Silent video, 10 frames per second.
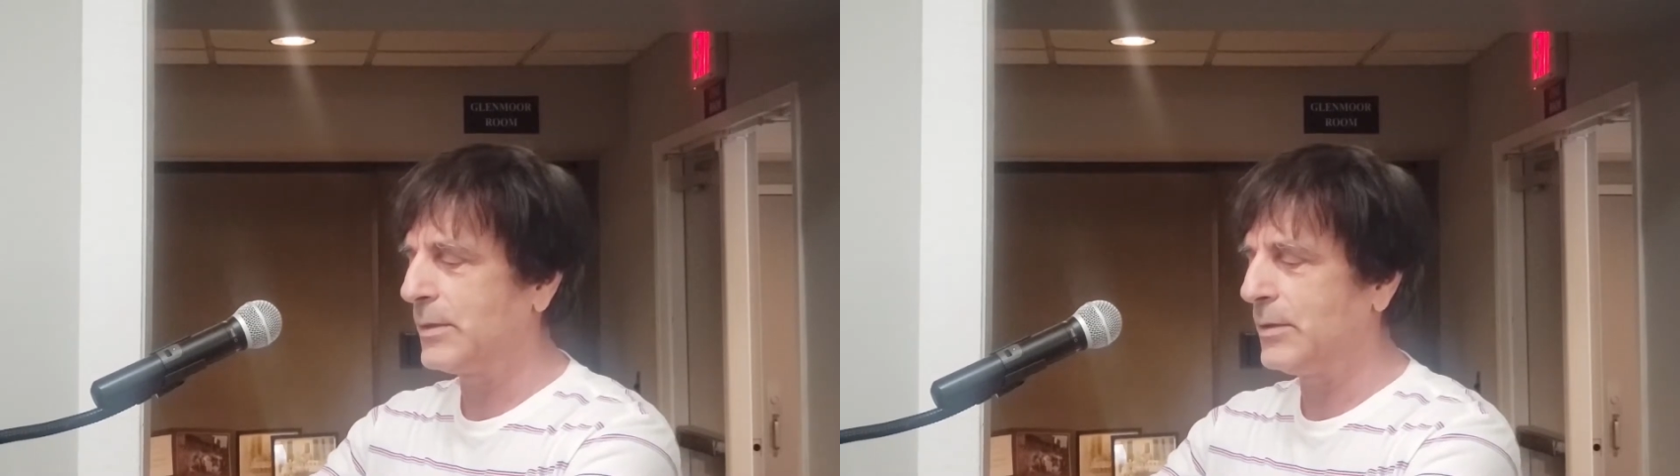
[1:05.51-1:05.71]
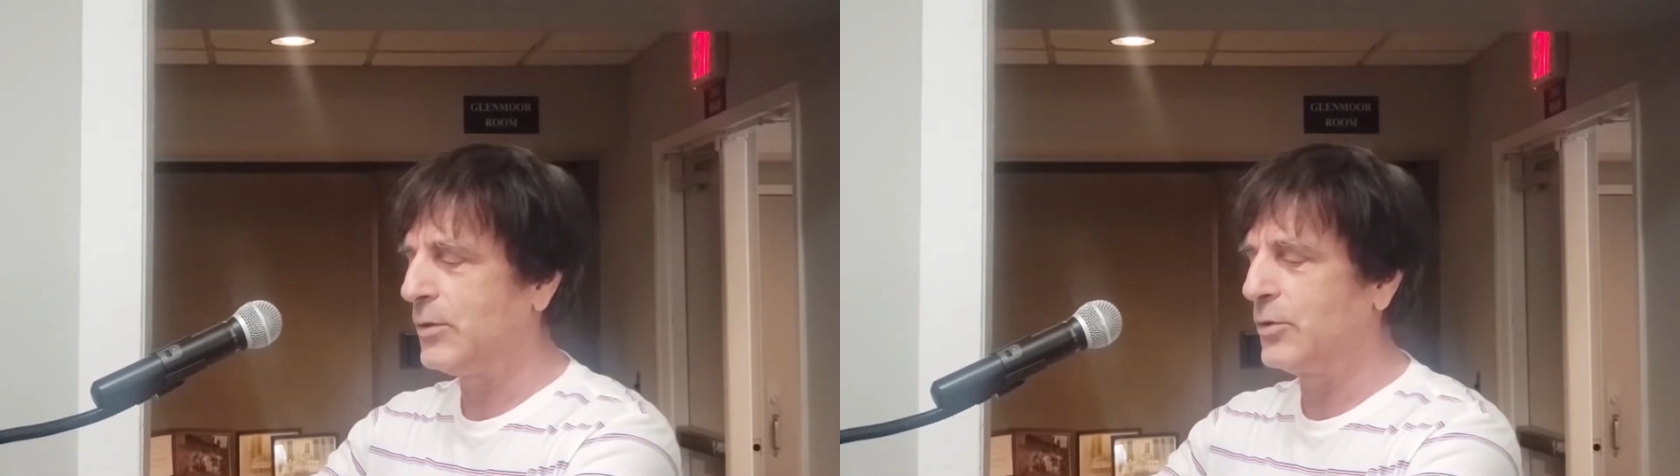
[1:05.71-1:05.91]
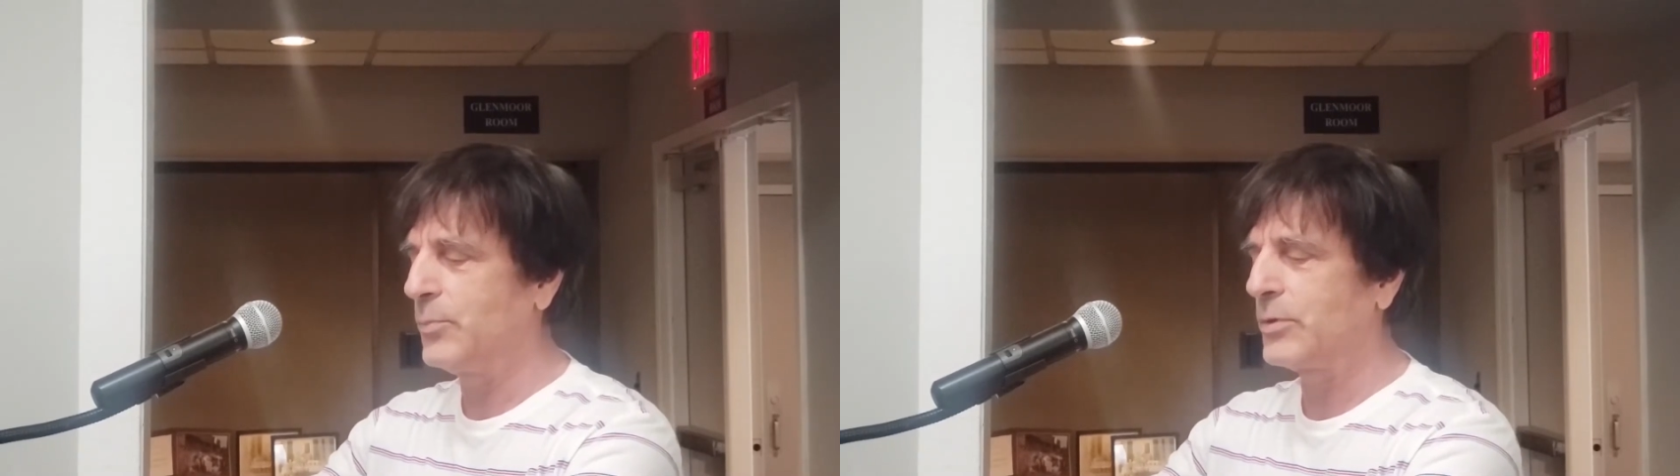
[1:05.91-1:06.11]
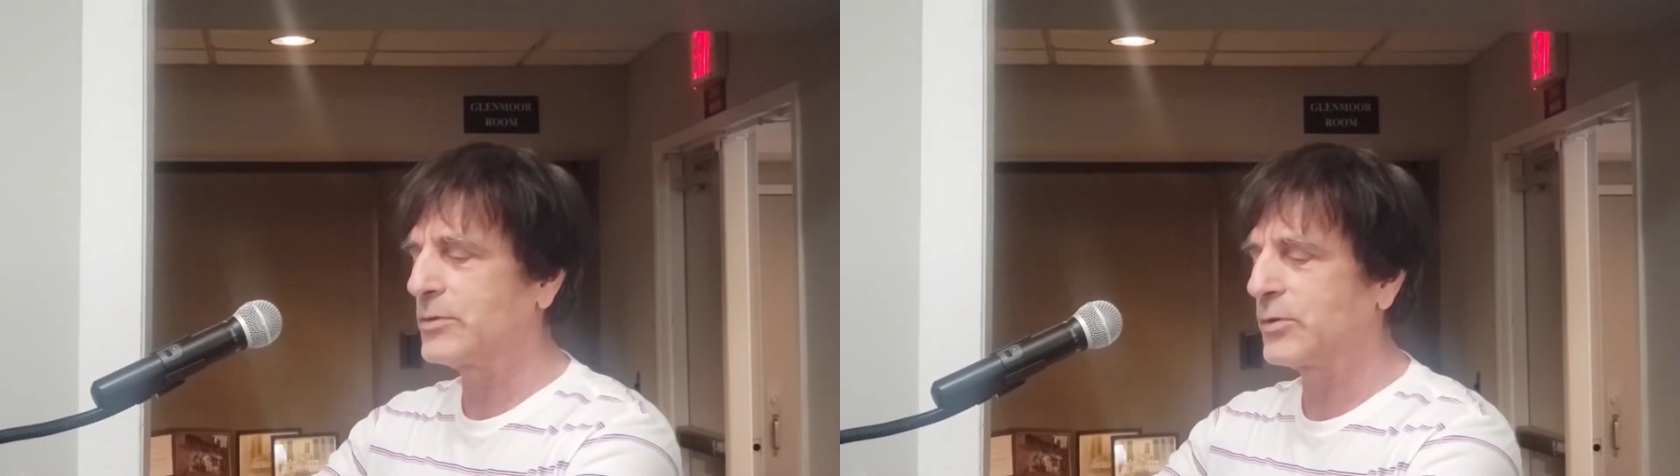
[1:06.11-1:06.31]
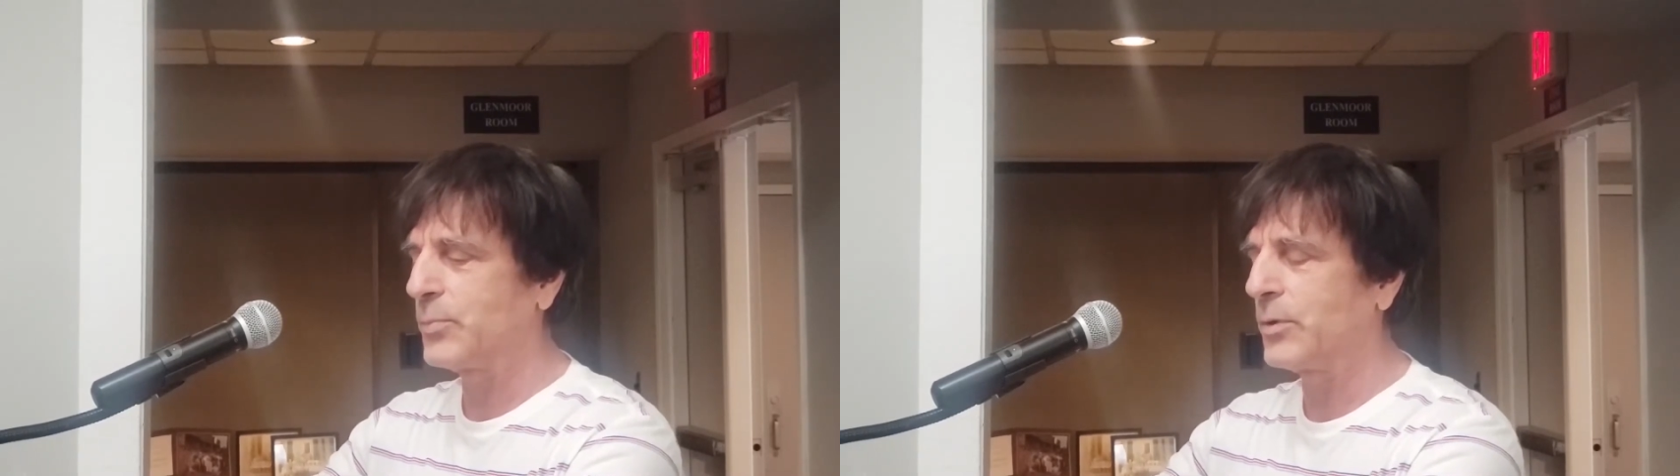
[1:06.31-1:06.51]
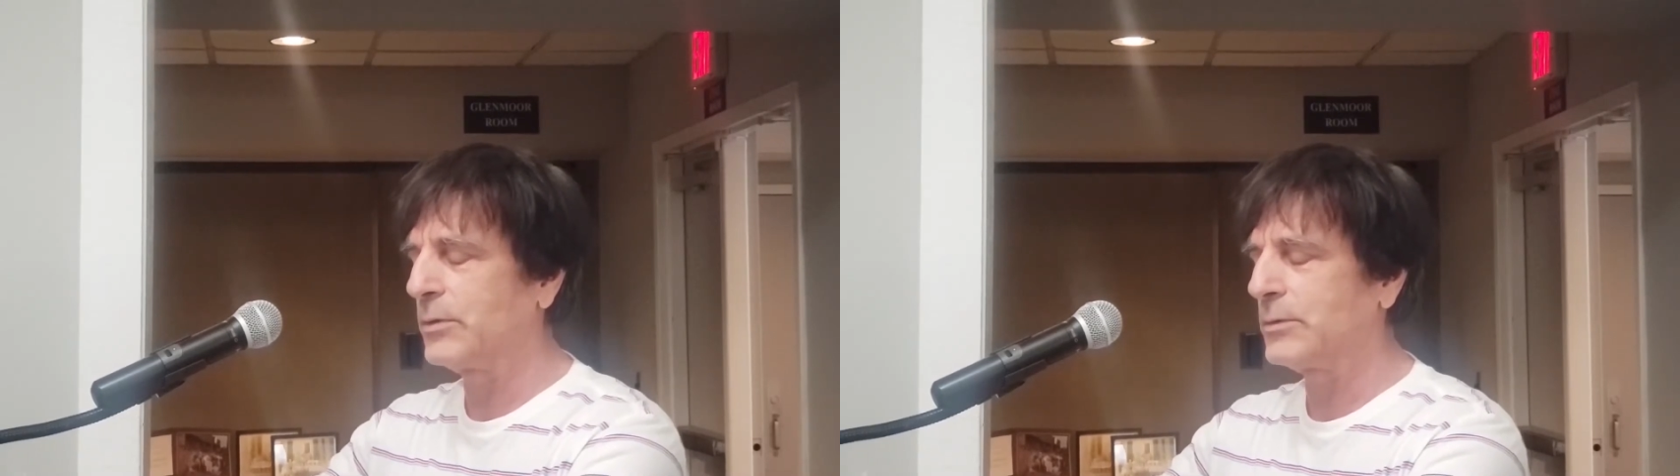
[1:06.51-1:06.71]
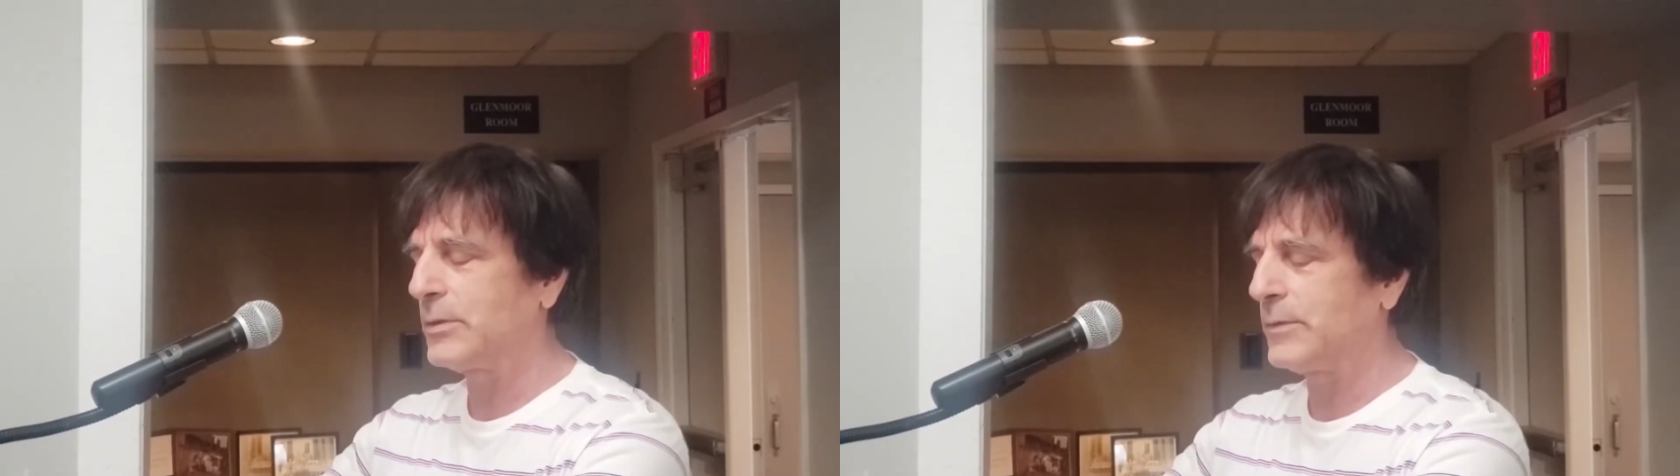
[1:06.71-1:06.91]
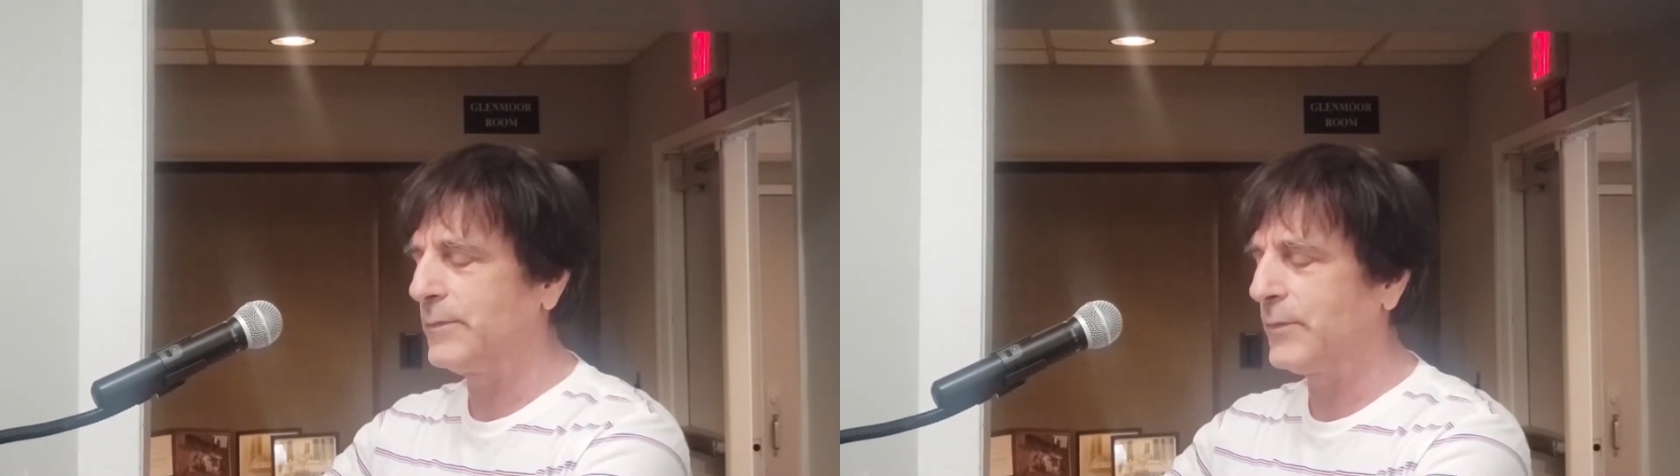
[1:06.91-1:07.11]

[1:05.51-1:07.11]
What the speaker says: the yearbook superlative